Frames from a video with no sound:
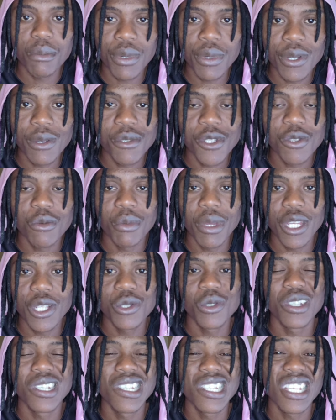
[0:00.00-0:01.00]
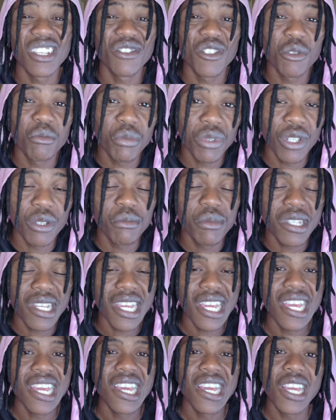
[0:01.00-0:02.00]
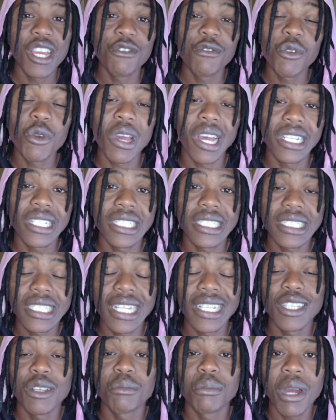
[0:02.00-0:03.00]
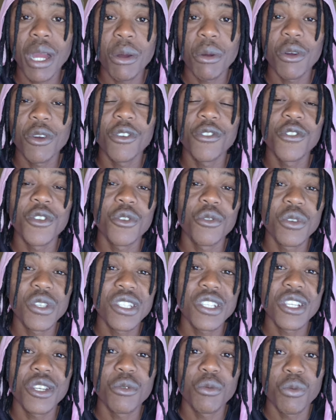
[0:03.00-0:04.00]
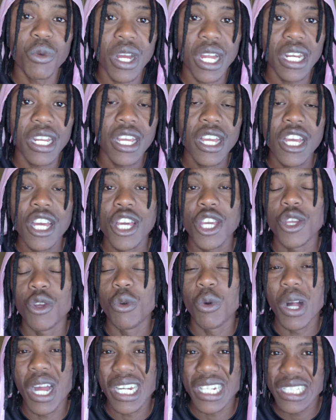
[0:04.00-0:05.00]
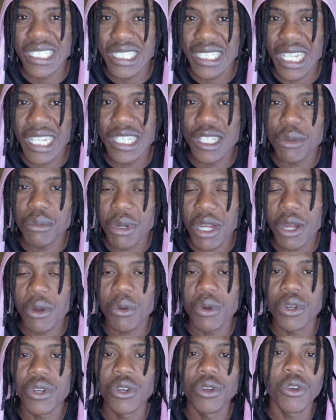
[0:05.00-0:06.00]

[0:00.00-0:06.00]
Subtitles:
If you understand the power of your risk reward, you will understand the power of what I did, right?